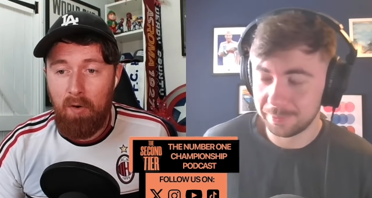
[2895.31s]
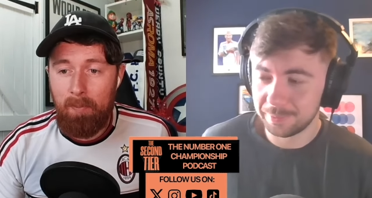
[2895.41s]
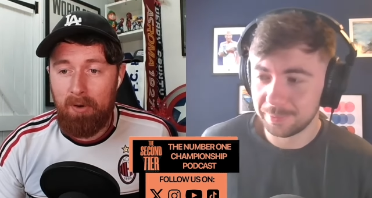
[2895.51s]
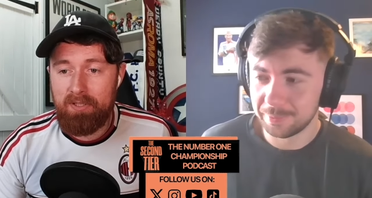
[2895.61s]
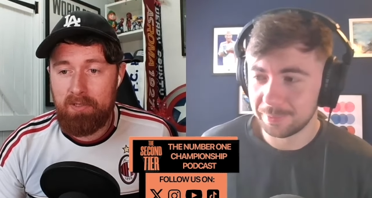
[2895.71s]

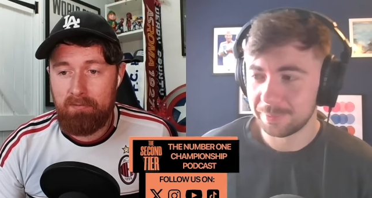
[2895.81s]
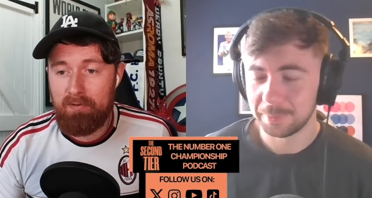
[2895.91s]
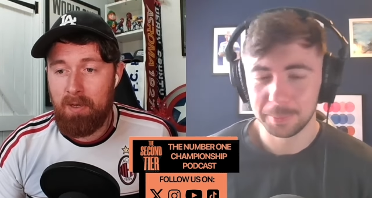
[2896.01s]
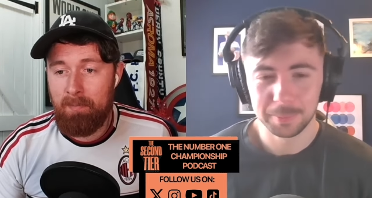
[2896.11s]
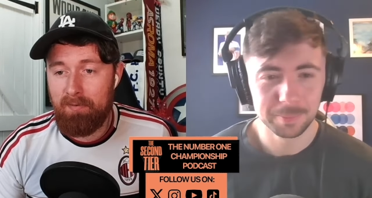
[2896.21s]
Speaker 1: points
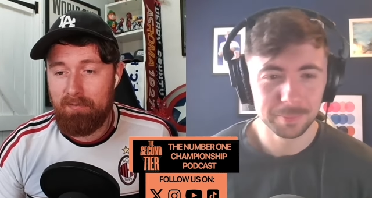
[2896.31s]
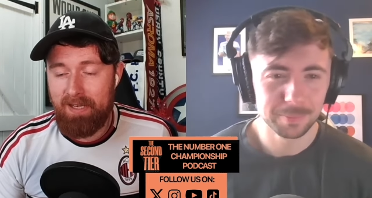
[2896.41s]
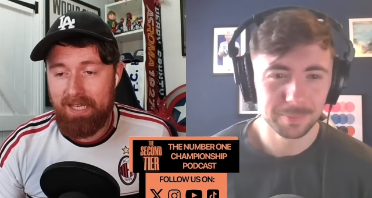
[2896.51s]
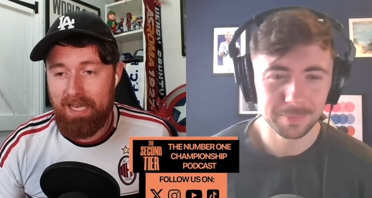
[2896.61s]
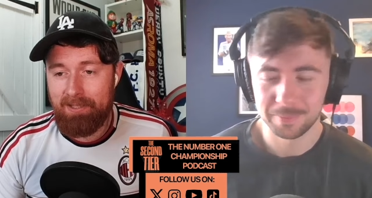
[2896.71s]
above the
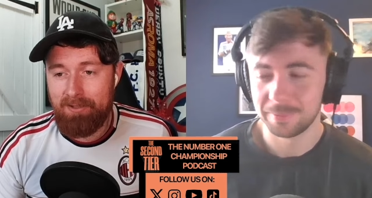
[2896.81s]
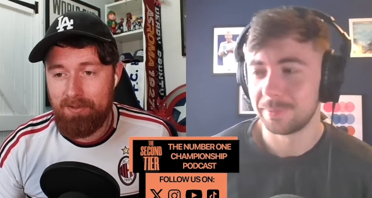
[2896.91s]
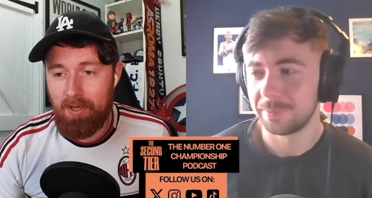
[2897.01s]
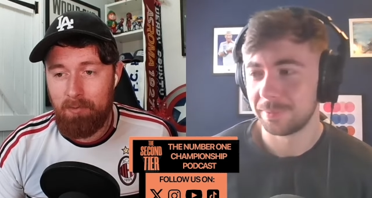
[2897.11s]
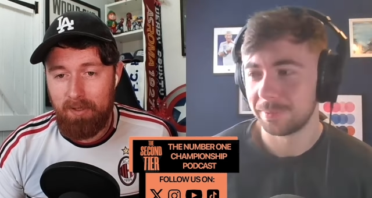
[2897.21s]
relegation
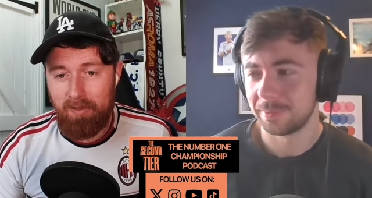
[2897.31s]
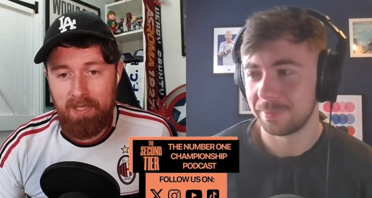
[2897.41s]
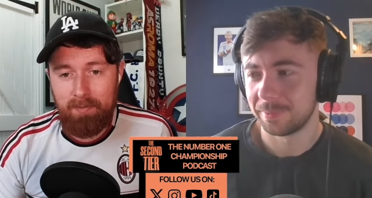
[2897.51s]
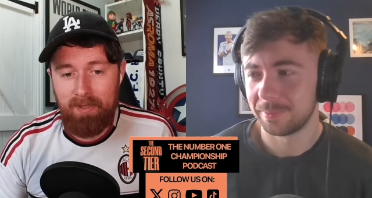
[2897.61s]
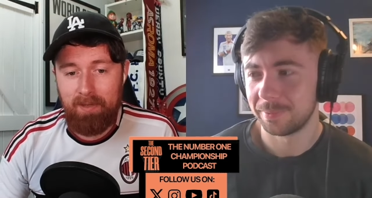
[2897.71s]
zone. What are you
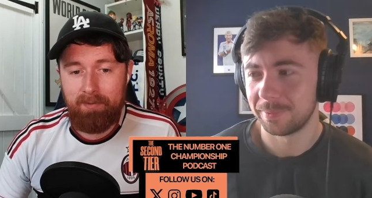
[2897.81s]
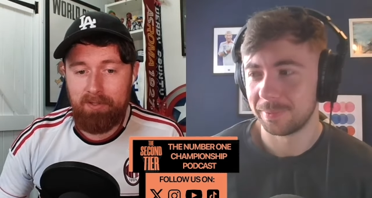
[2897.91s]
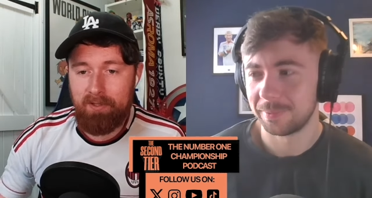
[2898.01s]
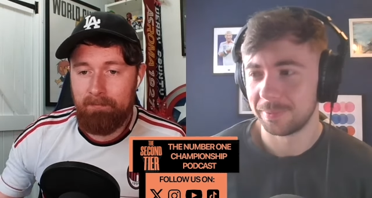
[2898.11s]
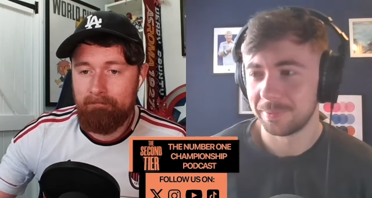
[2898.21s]
thinking of them,
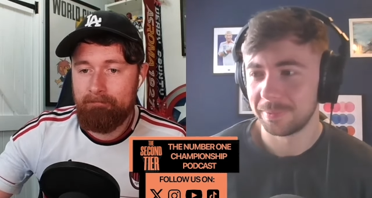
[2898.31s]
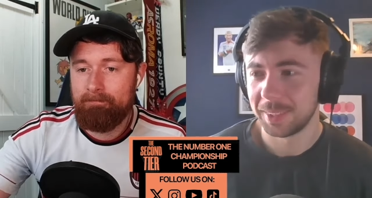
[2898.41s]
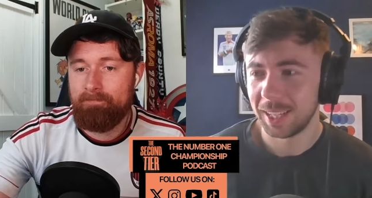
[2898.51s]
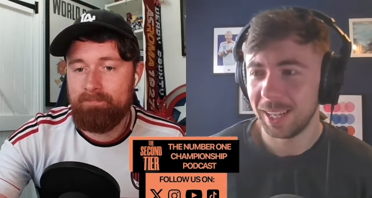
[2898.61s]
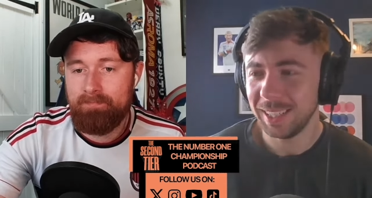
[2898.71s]
Justin?
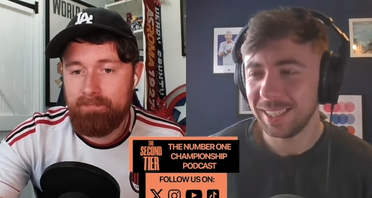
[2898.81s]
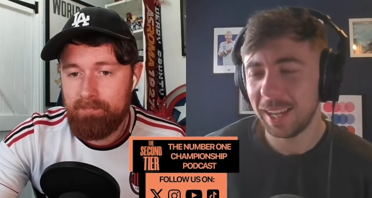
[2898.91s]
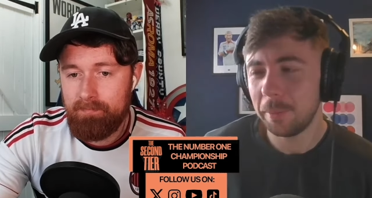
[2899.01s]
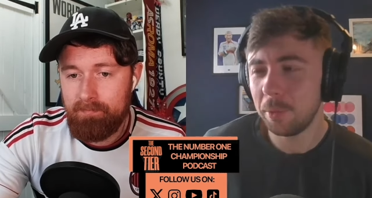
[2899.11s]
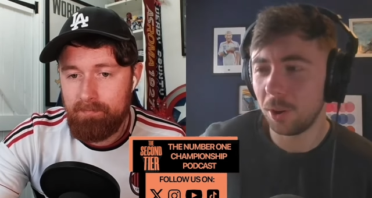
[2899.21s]
Speaker 2: I,
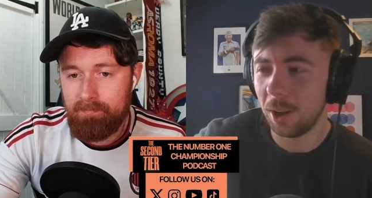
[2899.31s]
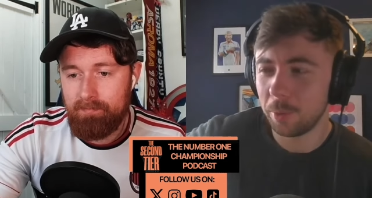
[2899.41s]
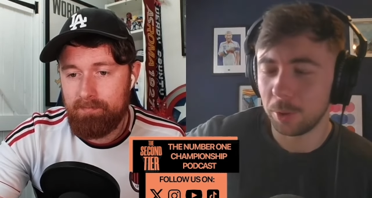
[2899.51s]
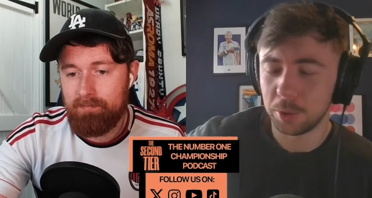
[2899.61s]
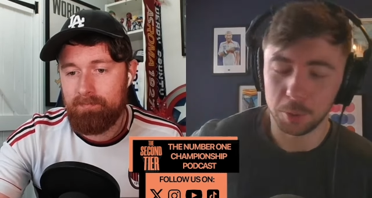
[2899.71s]
am not. I'm
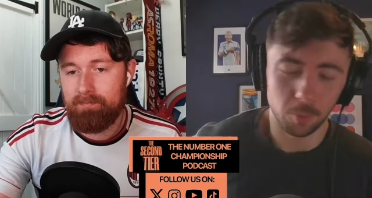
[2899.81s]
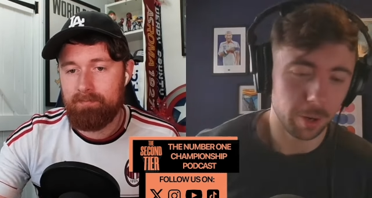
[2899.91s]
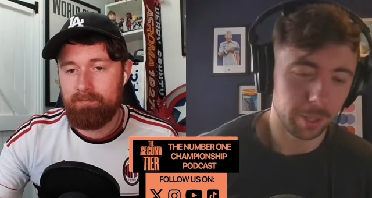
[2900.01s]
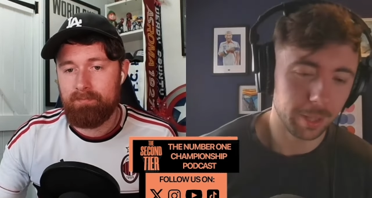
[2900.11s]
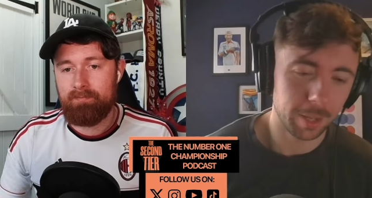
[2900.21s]
not too
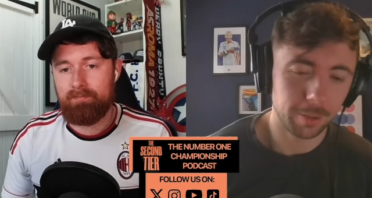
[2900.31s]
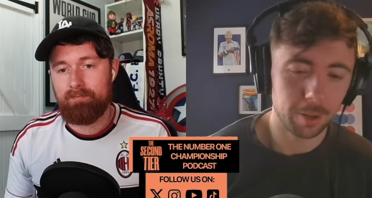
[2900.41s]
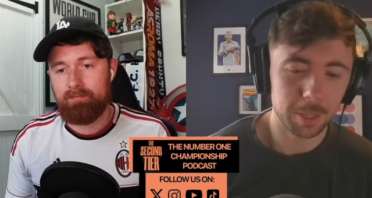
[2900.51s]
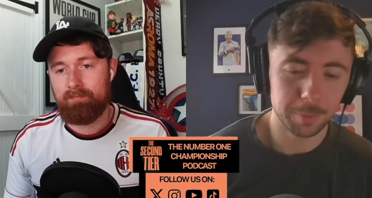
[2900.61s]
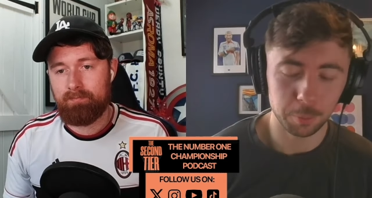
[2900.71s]
worried. They're, they're
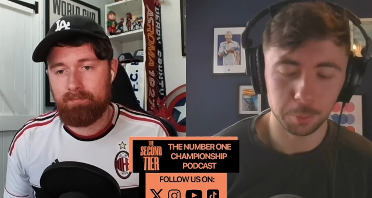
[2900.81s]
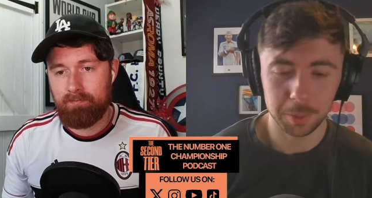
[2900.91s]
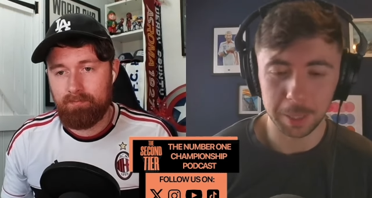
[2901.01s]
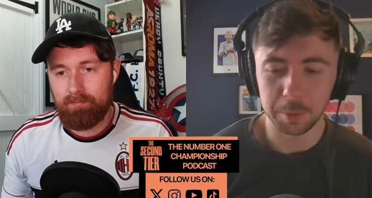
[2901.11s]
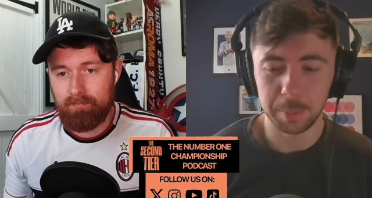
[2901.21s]
a difficult
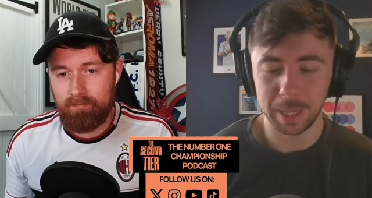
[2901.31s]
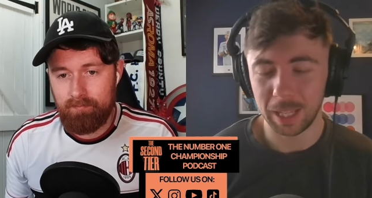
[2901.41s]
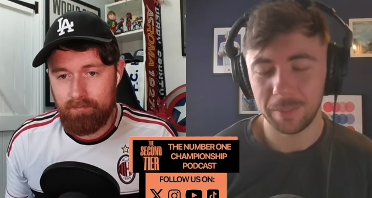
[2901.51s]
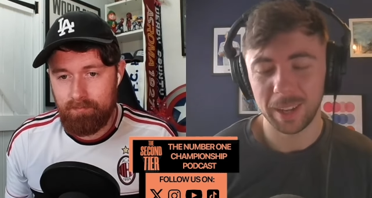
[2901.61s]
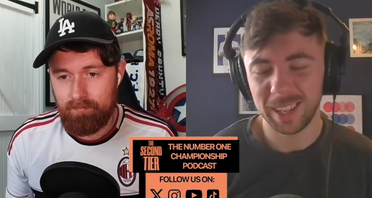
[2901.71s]
team to beat.
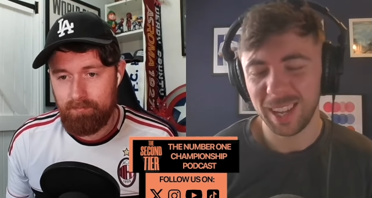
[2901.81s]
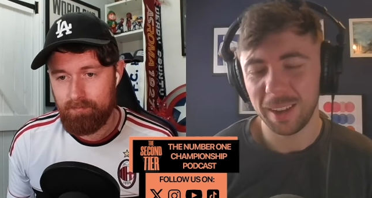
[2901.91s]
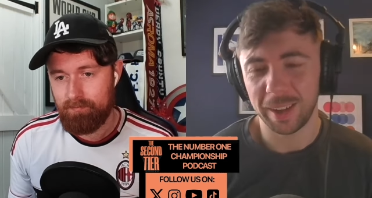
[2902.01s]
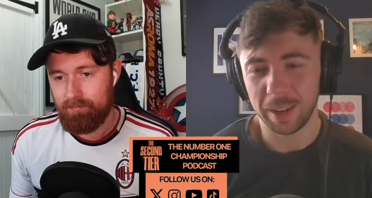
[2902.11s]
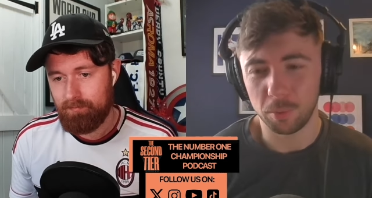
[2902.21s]
They've had
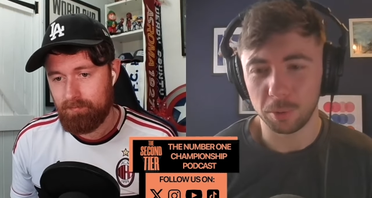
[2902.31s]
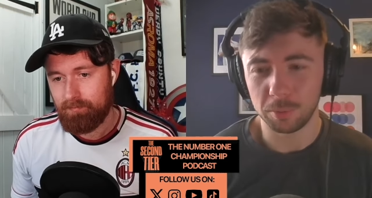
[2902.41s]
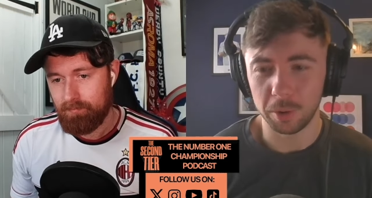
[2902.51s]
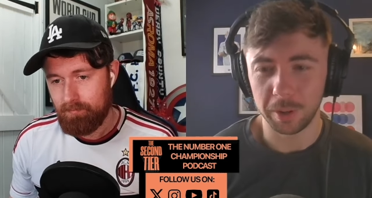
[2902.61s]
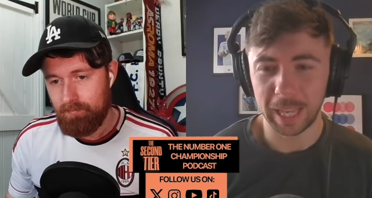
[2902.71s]
yeah, had a rough
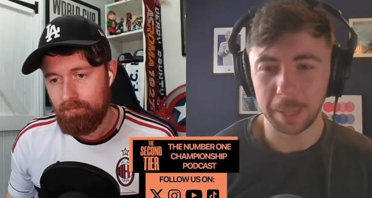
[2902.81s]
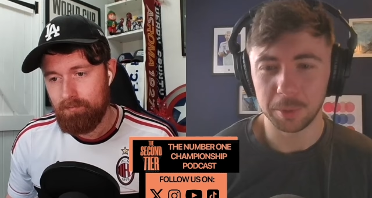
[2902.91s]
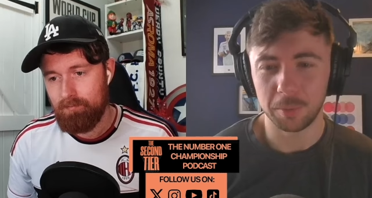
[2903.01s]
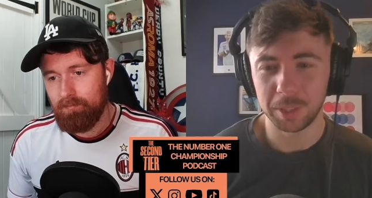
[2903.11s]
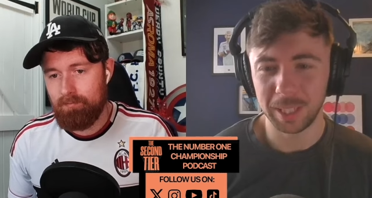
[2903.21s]
run of games.
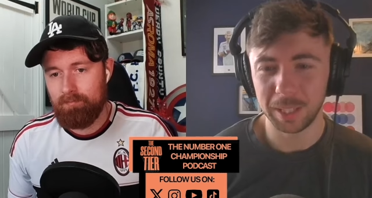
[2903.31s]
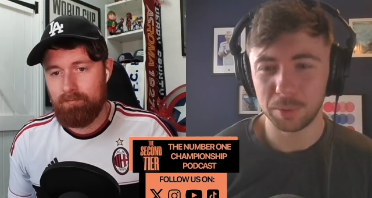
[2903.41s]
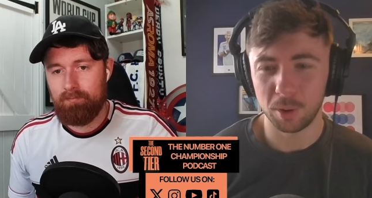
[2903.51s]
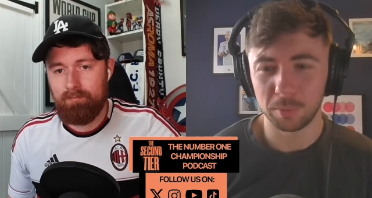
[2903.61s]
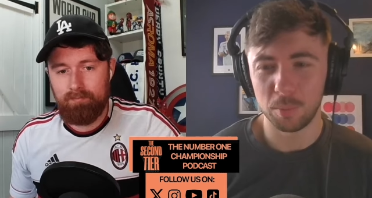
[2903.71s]
Obviously, this
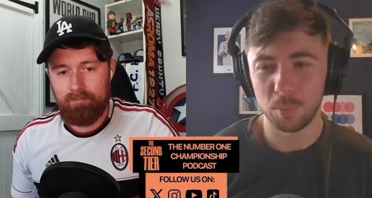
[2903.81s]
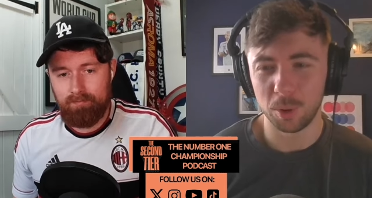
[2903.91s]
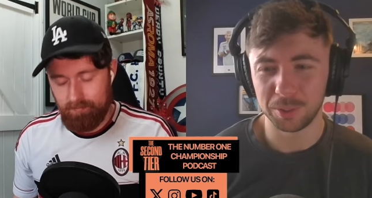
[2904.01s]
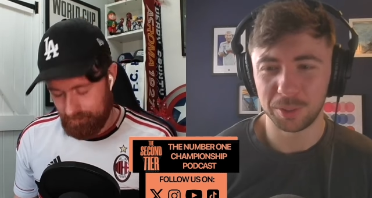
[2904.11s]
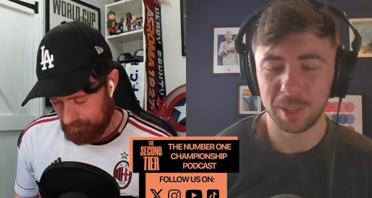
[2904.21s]
Rotherham
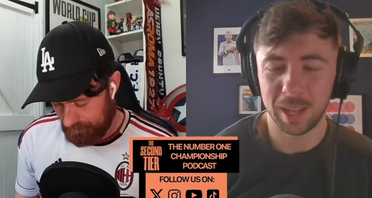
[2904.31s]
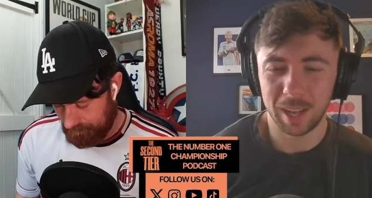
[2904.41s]
one's